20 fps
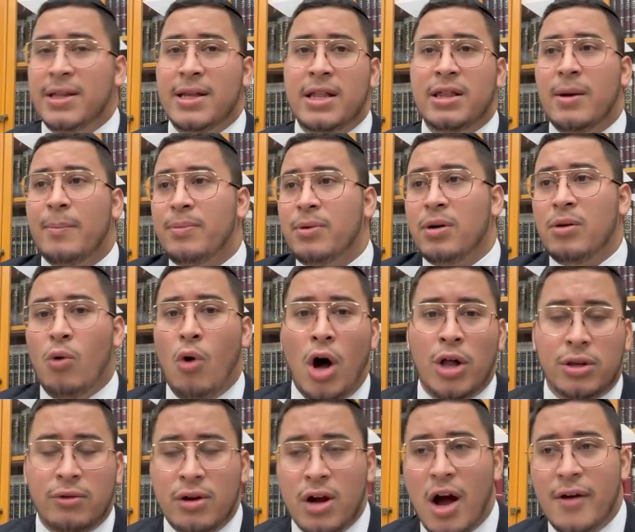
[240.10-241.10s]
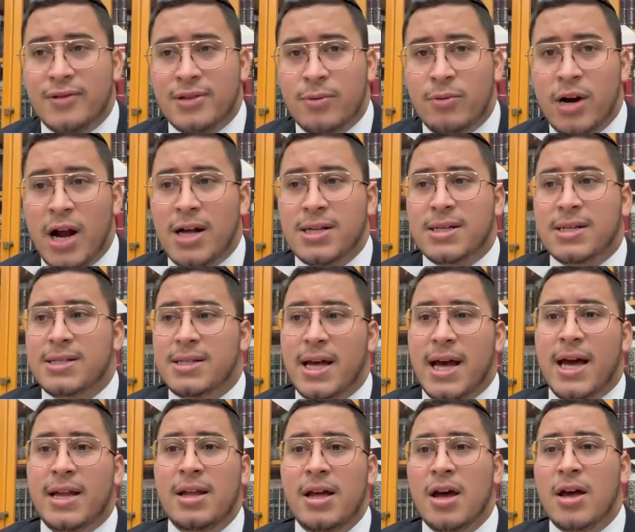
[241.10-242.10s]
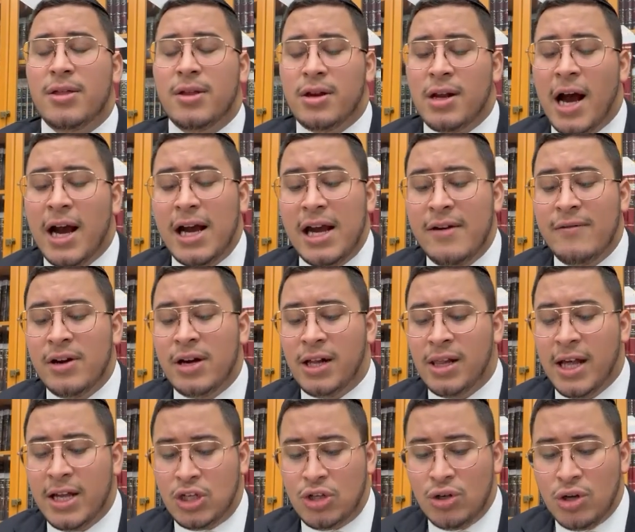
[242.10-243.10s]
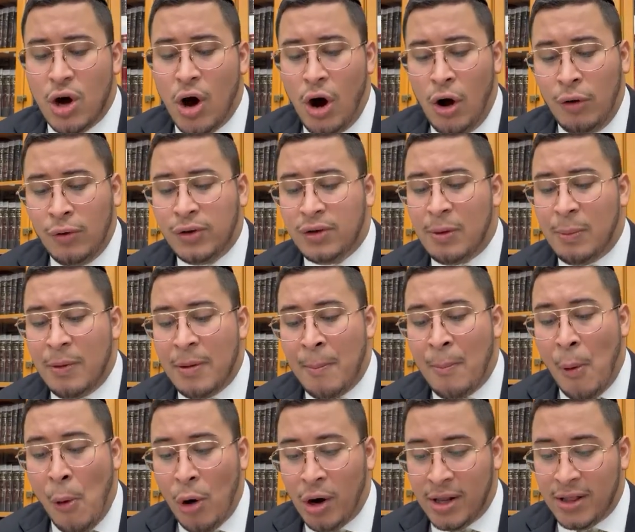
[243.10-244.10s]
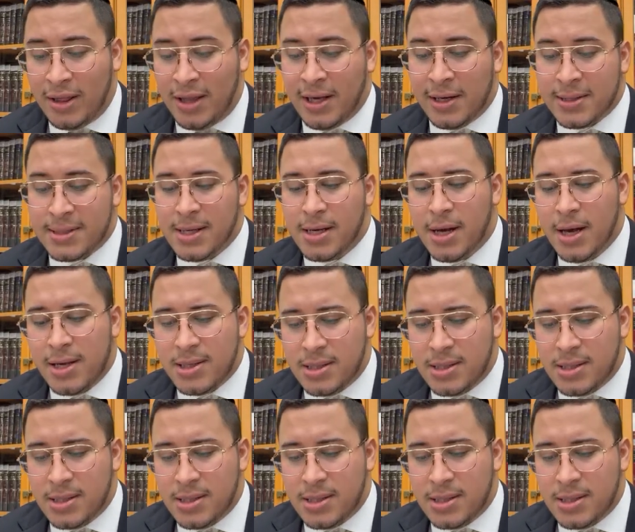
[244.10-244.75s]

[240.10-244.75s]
and then the wandering off somewhere else, because then they're not even going to let you go to important things.